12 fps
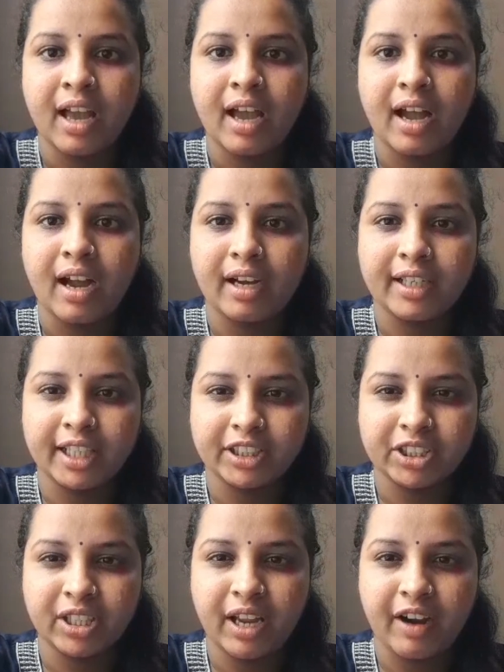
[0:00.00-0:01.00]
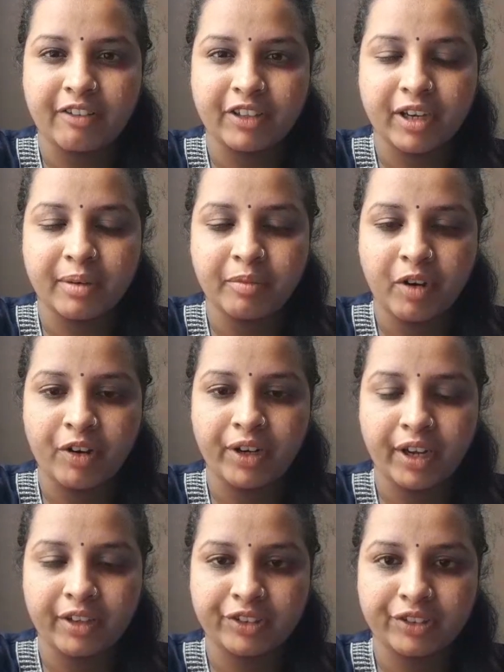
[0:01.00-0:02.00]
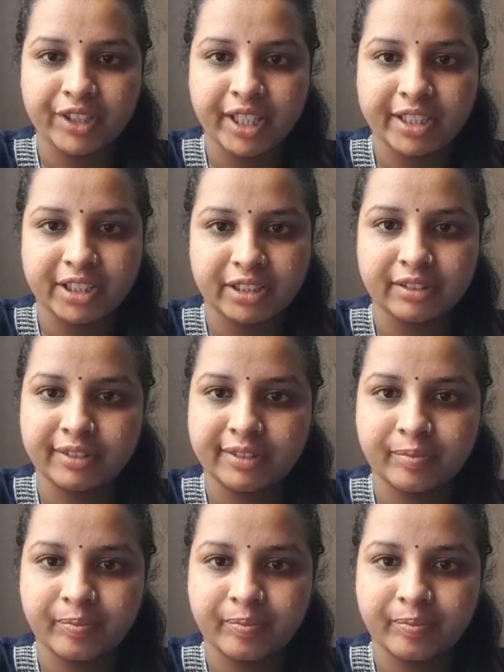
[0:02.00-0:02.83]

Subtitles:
natural outcome or associations.